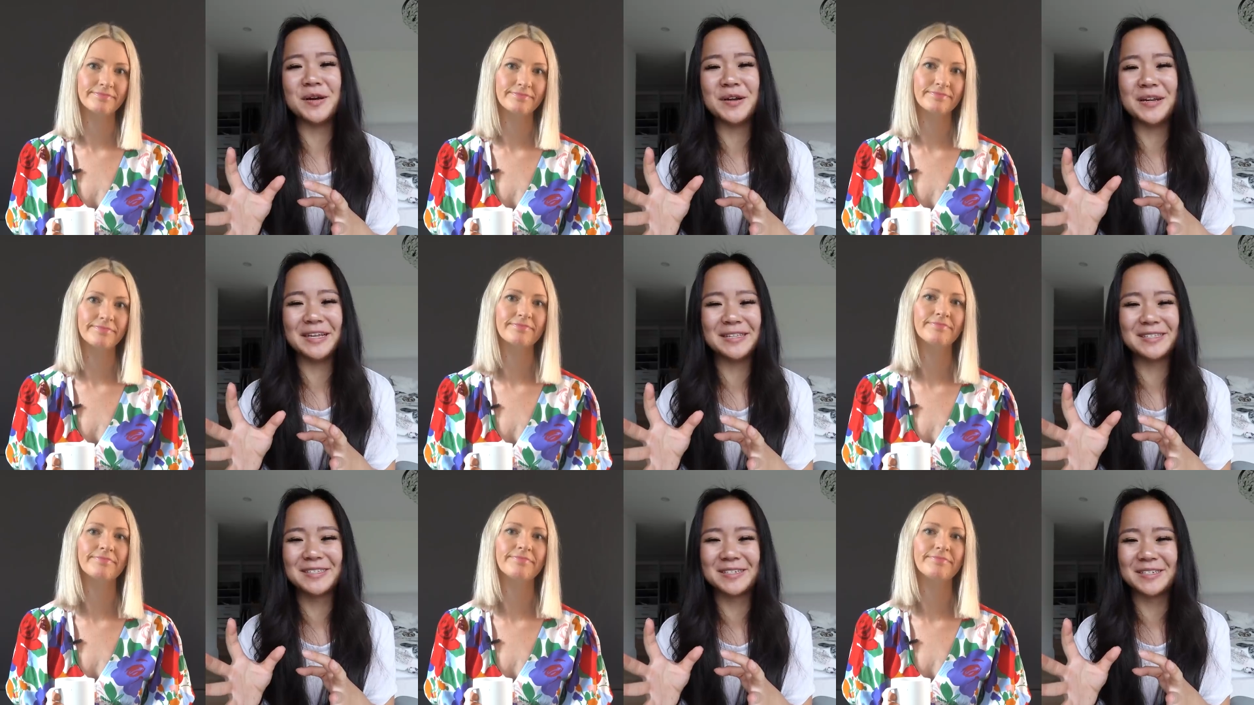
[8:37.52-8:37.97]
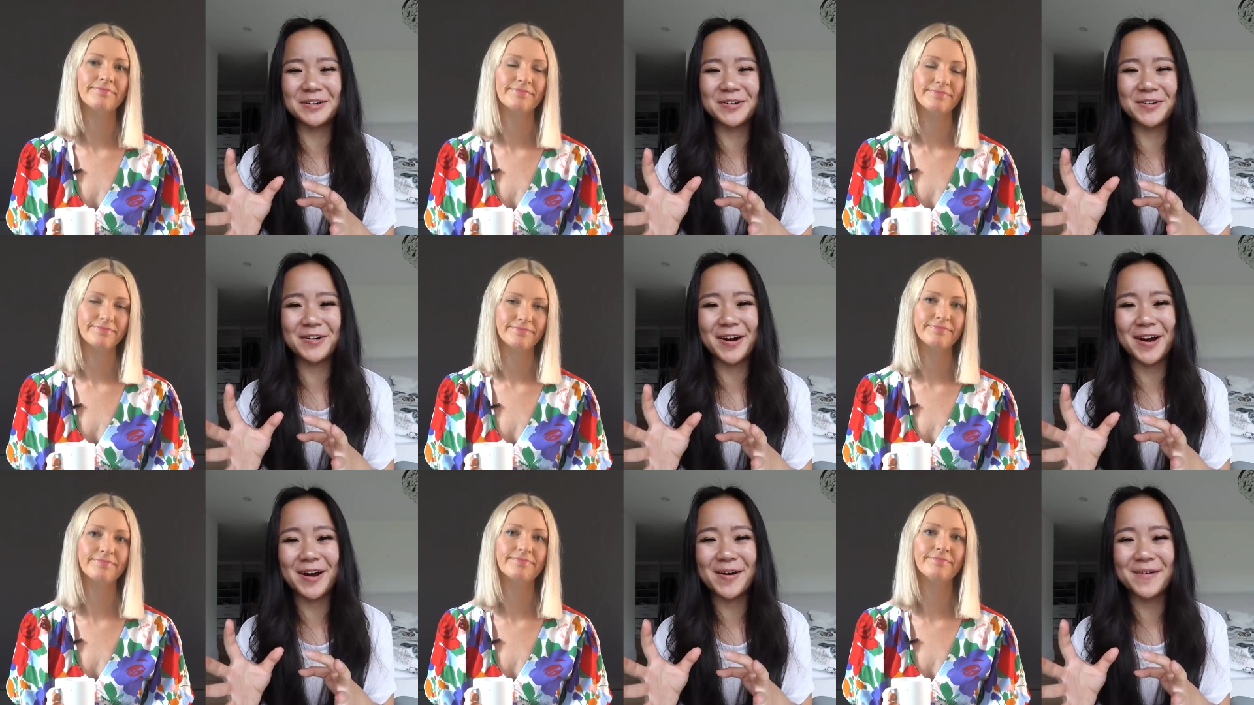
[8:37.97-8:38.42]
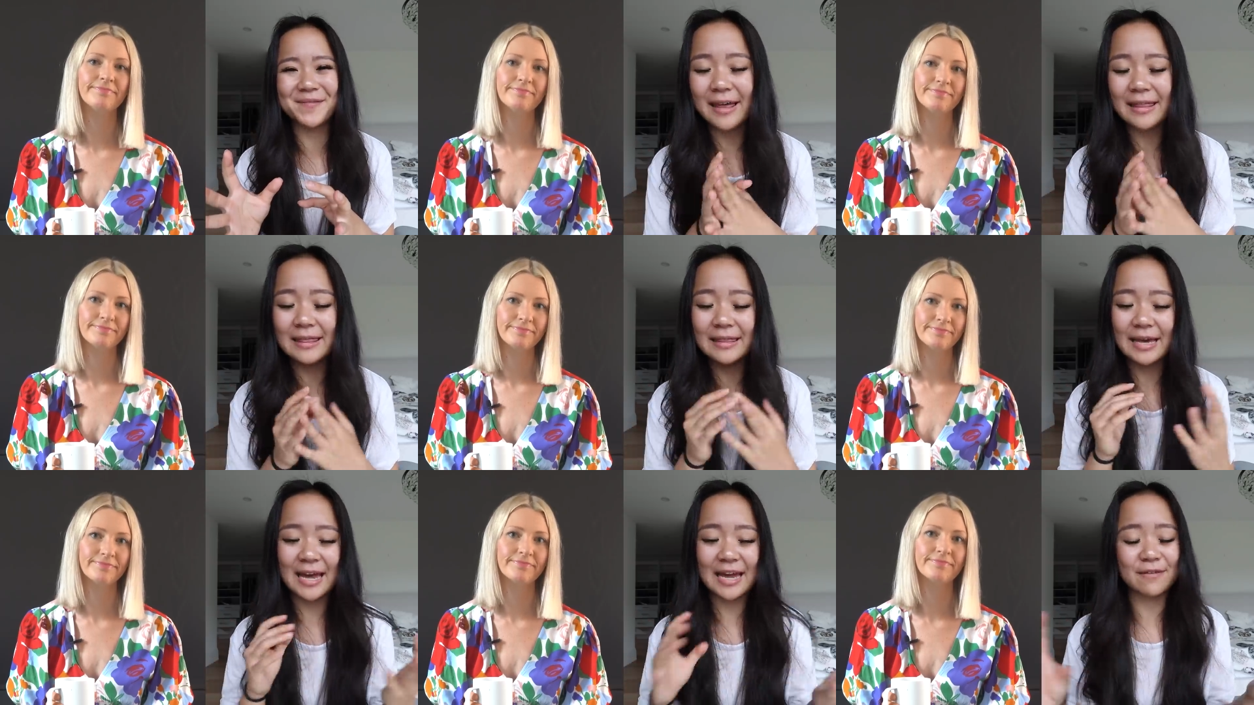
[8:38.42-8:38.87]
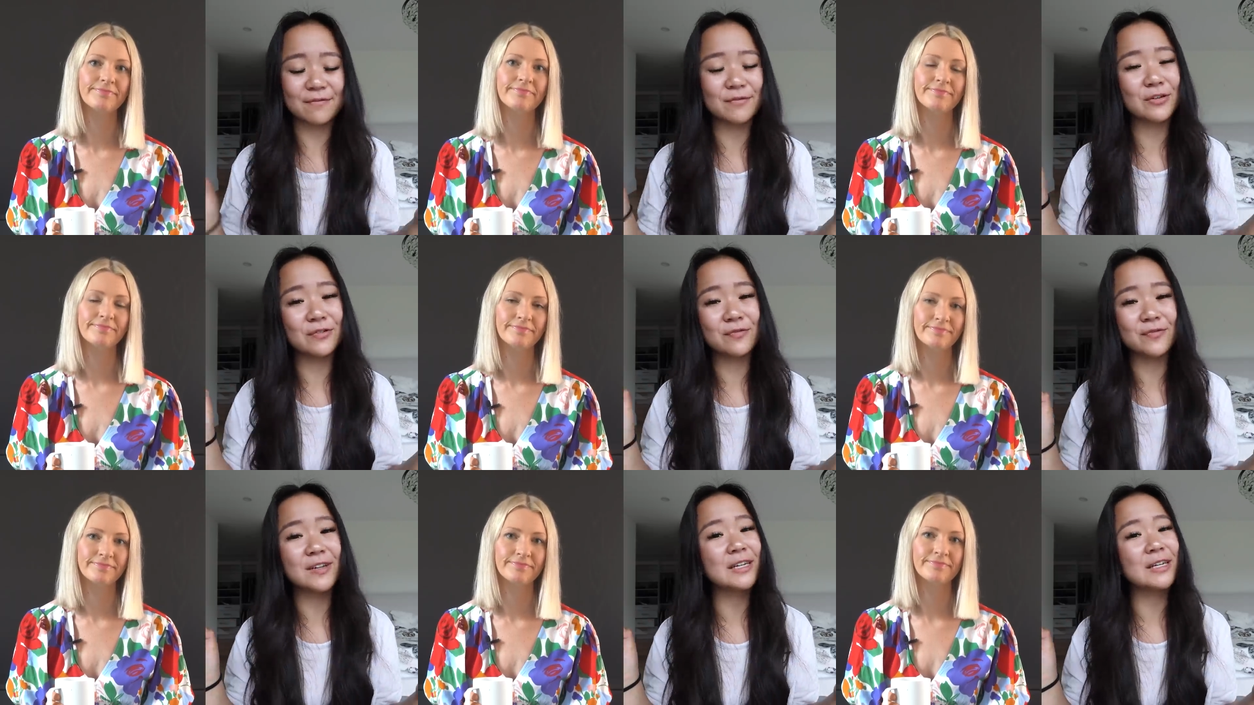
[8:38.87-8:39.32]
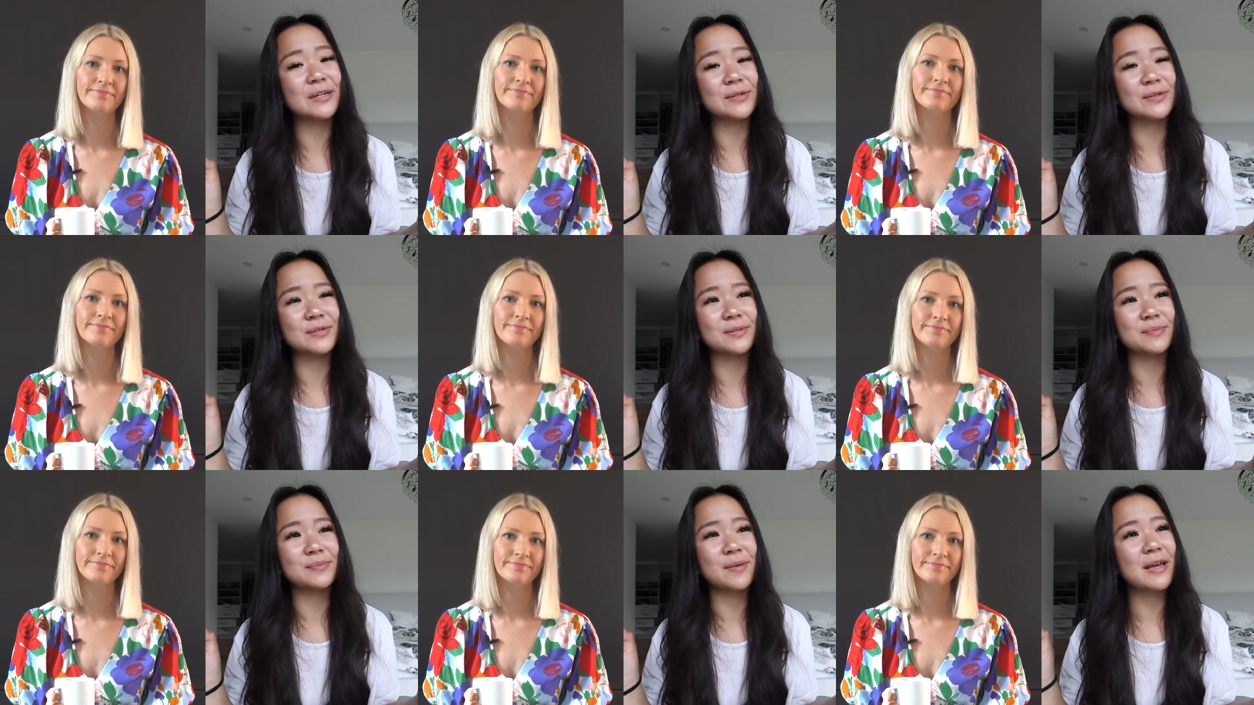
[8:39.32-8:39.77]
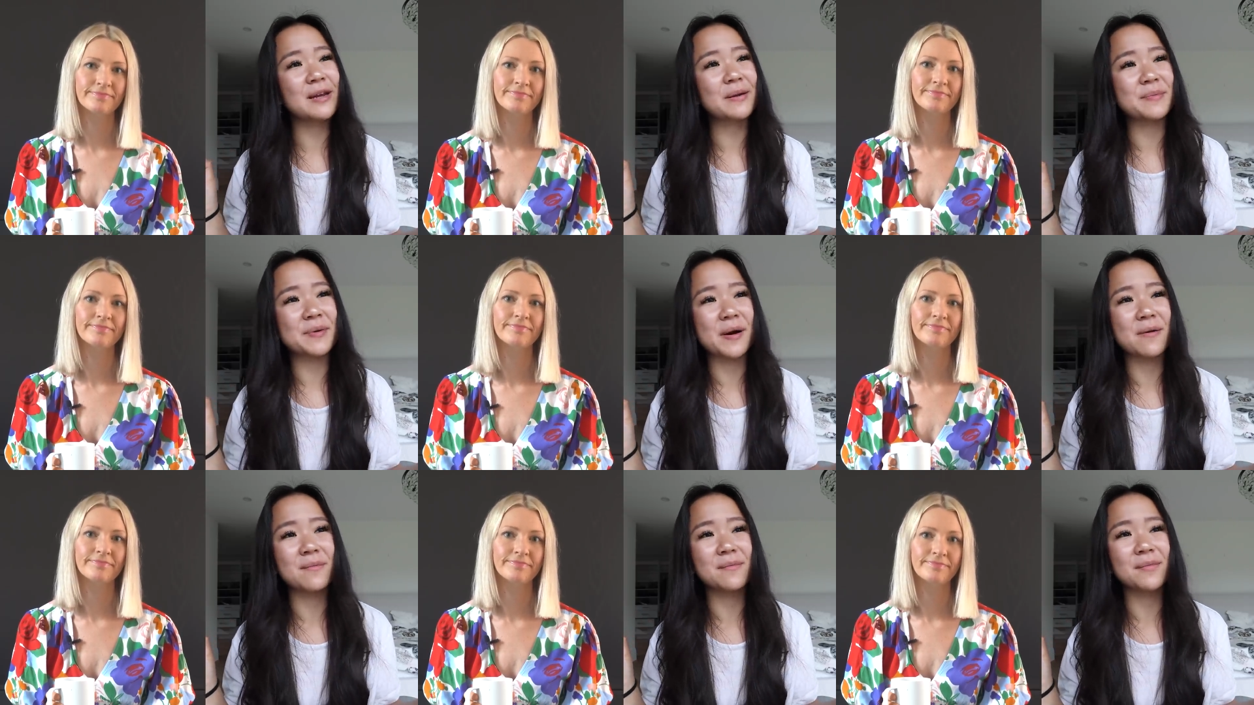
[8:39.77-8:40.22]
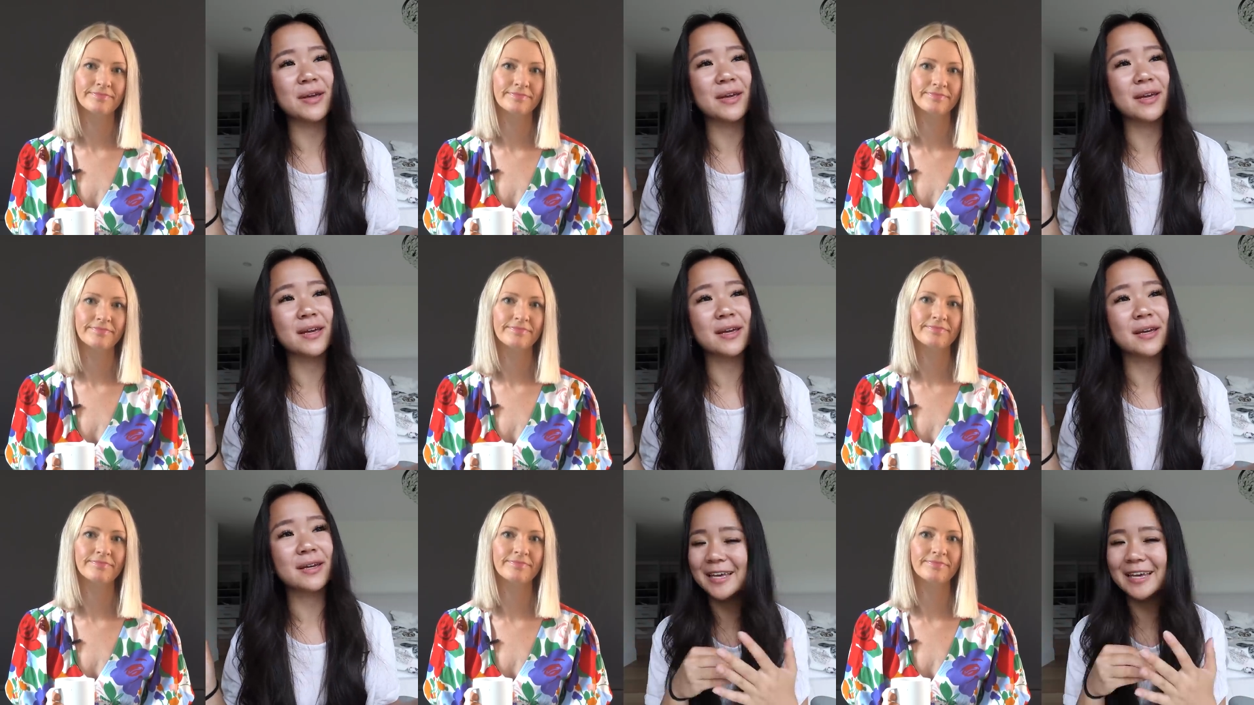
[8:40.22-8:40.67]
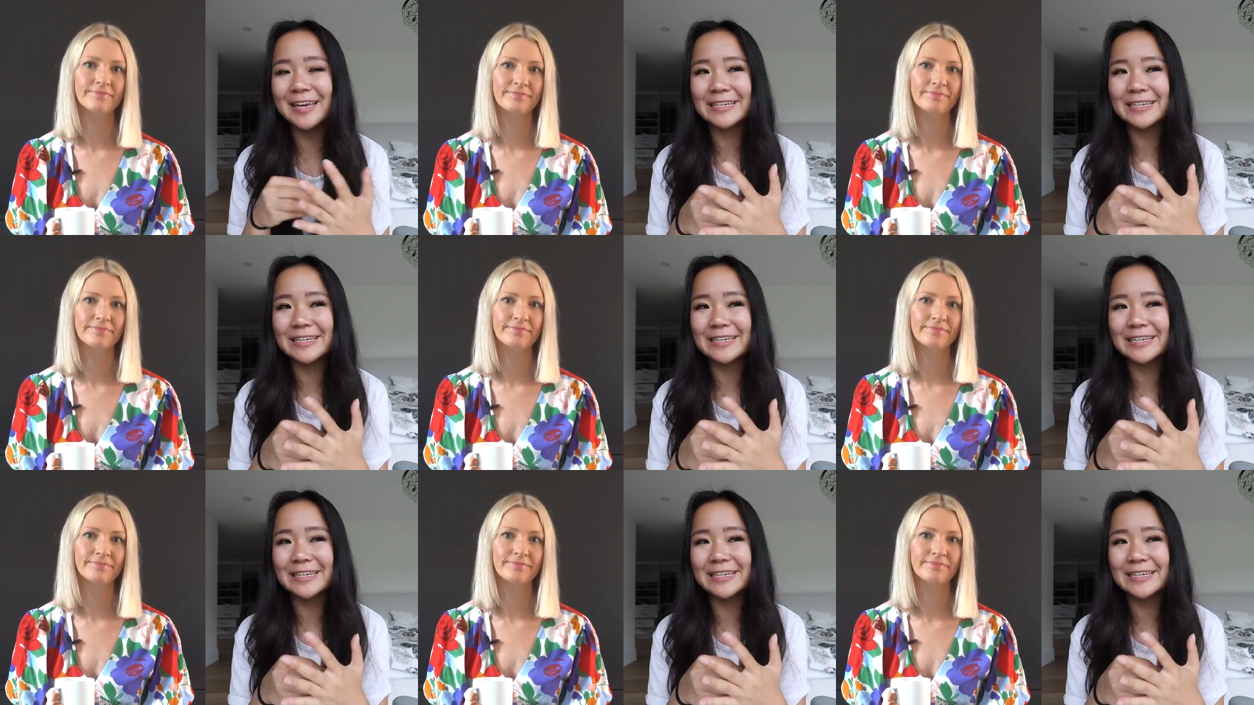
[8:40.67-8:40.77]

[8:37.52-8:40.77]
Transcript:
Speaker 1: on Instagram and the hateful videos made about me,